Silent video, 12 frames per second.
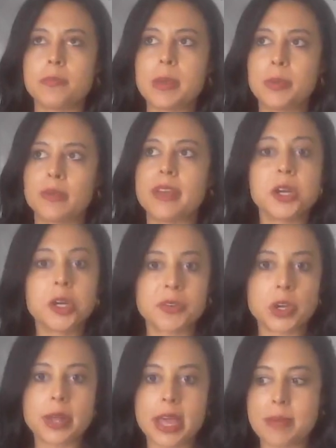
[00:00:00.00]
people have
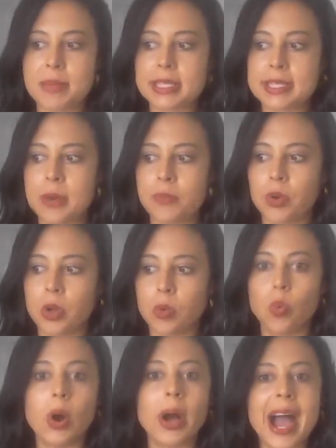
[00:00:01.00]
interviewed him and said,
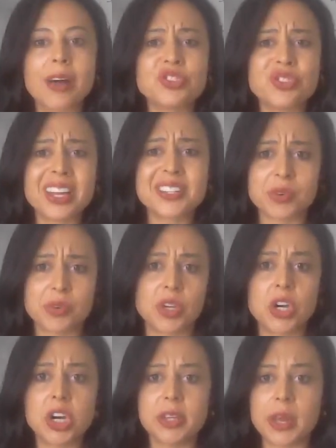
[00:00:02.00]
Well, how did you get so
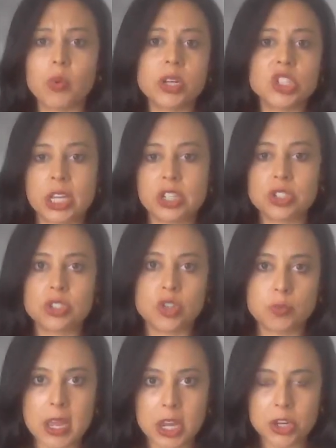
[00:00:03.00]
good? Like, what changes did you
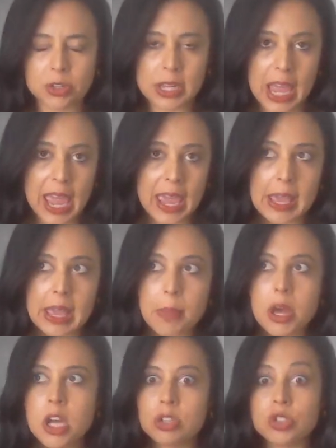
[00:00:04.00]
make in your
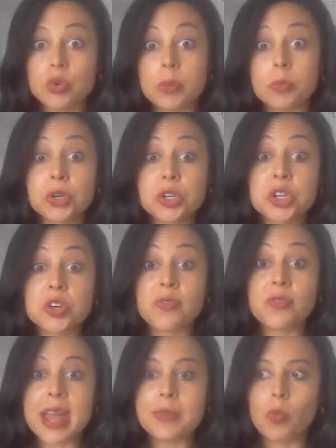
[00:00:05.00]
game to improve?
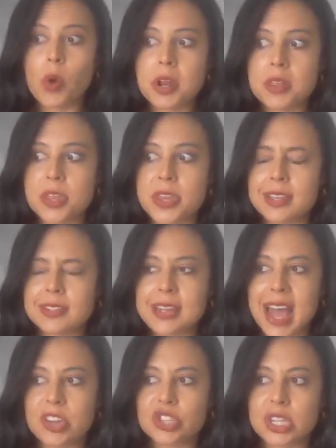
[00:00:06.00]
And one of the things he
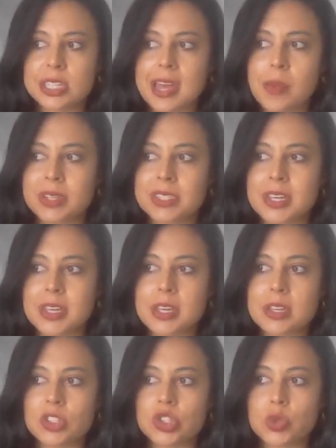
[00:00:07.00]
actually said was
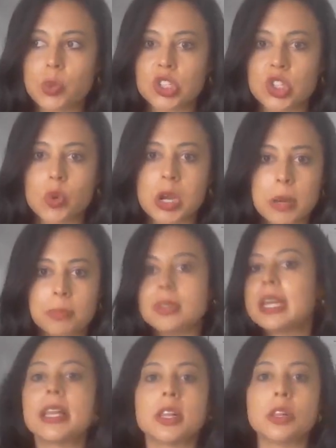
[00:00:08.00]
he switched to a
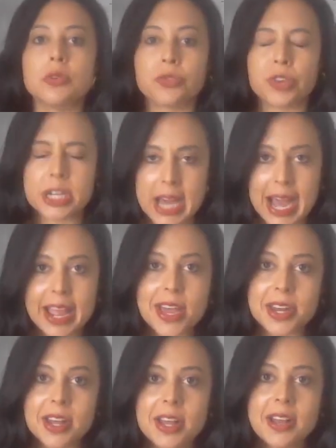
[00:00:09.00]
completely gluten free
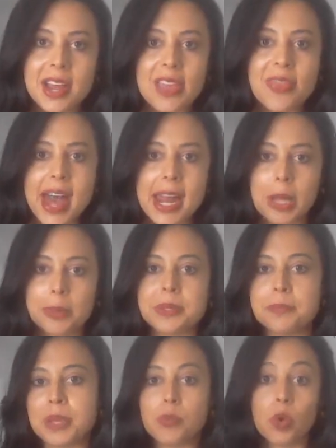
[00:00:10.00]
diet and that helped
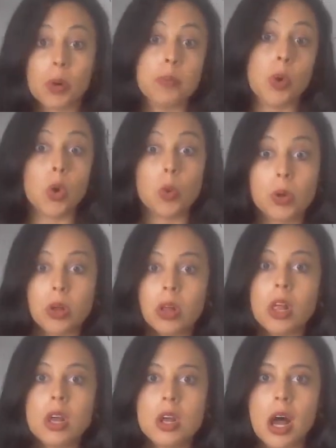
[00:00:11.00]
him be more
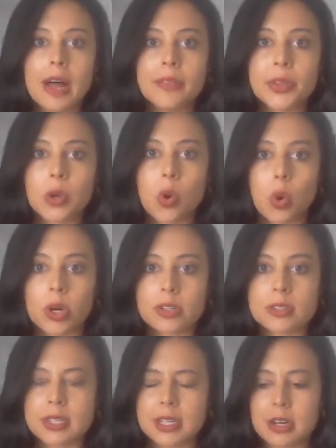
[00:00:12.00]
mobile on the
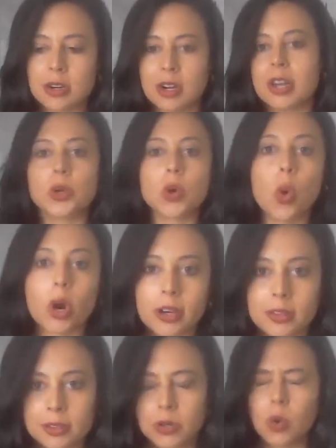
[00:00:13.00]
course and on the
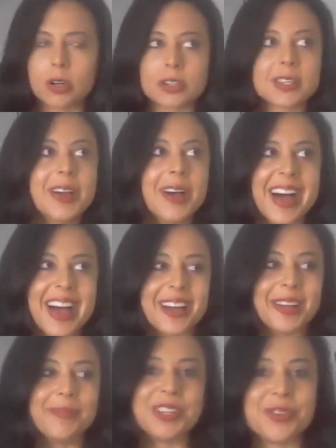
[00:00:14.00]
court course.
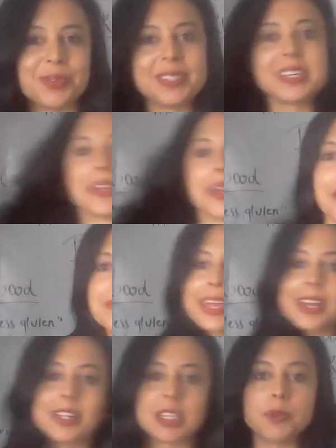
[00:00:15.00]
Um, and you see him like
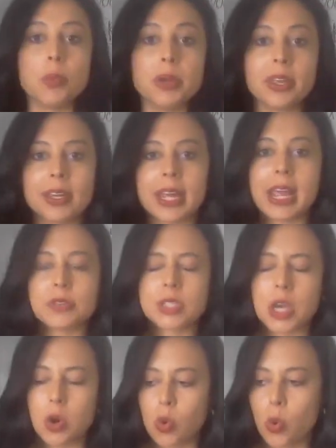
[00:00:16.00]
in his mobility.
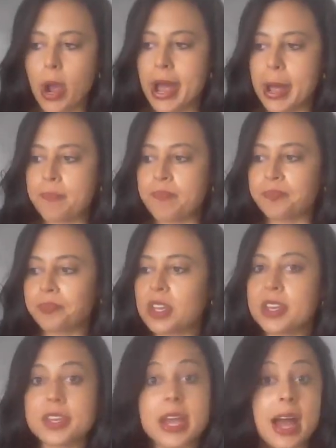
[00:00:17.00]
So um,
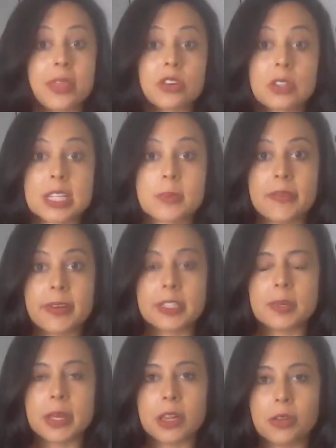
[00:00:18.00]
yeah, there's lots of benefits
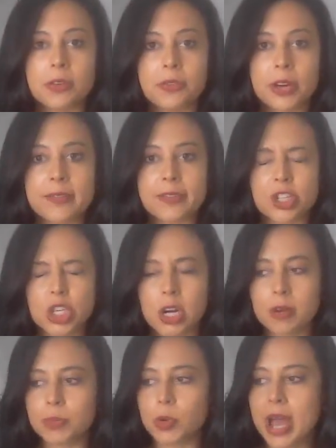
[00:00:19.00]
of being gluten free for
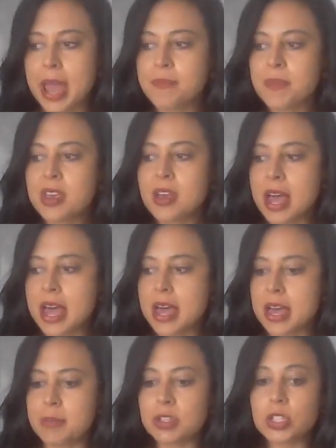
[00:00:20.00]
sure. Okay,
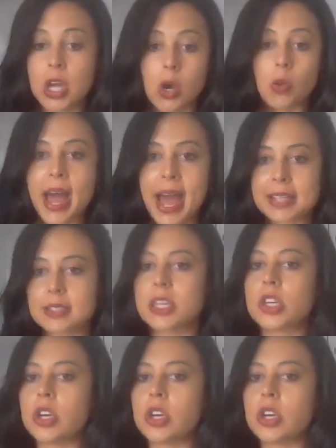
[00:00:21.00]
um, so that's the